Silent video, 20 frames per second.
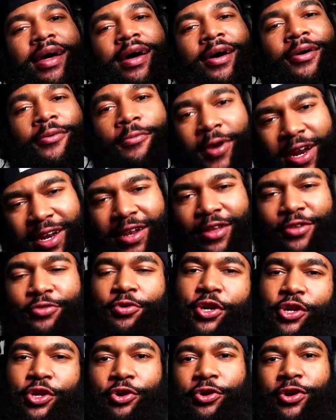What it is, what
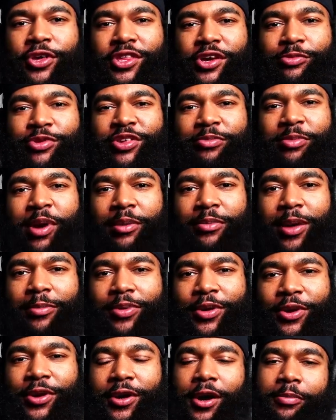it do, it's Show Me Shemaine, man,
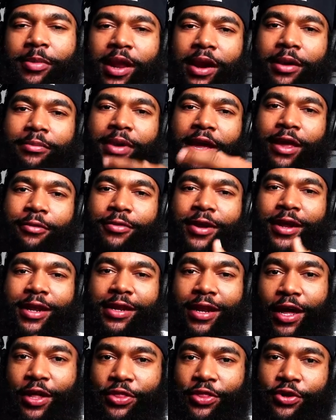Beautiful man. I'm back in with
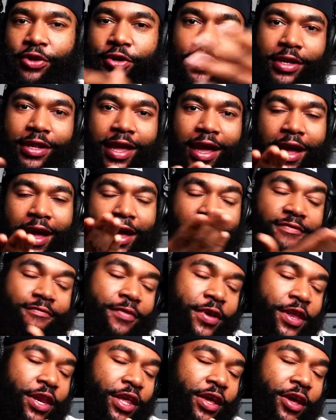another dang
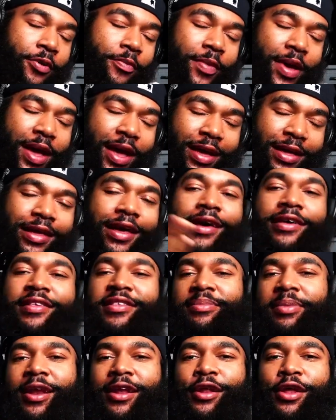video, man. Yes,
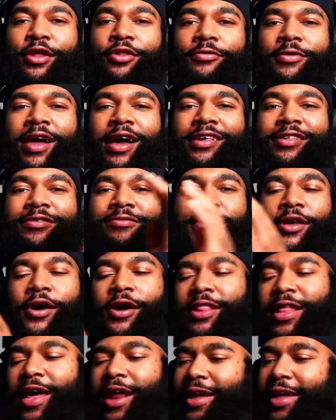man, another reaction video. Whole
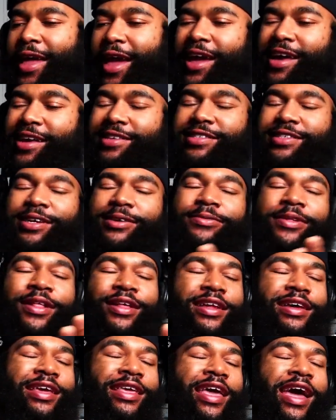lot of gang stuff, whole lot
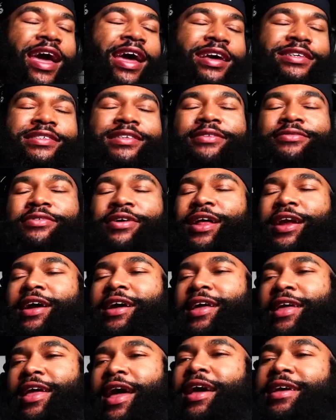of gang stuff, whole lot of
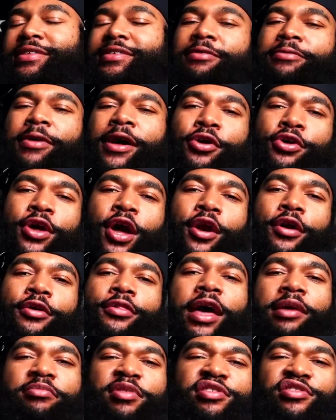gang stuff. I know y'all don't
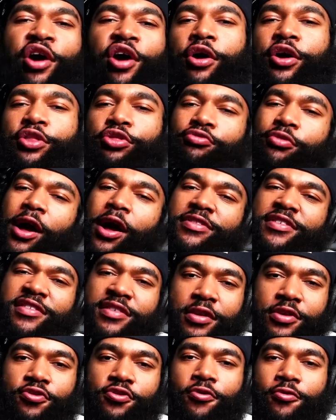like me talking throughout these
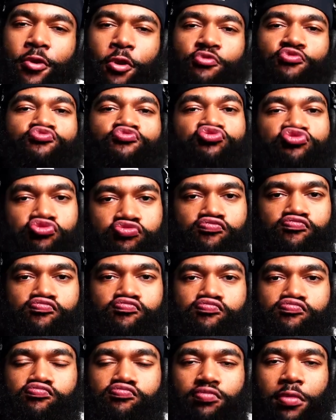intros.
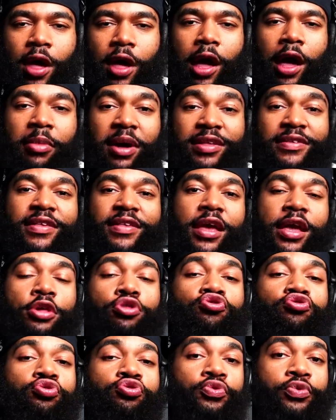I'm about to say
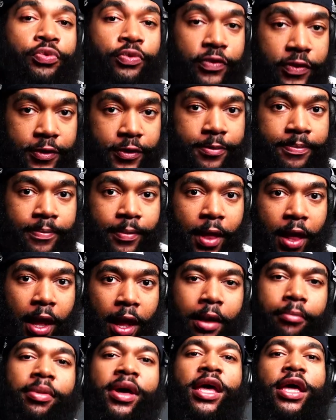intros,
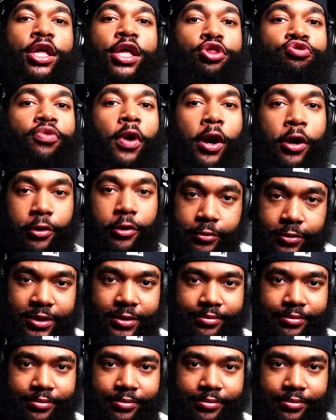but intros.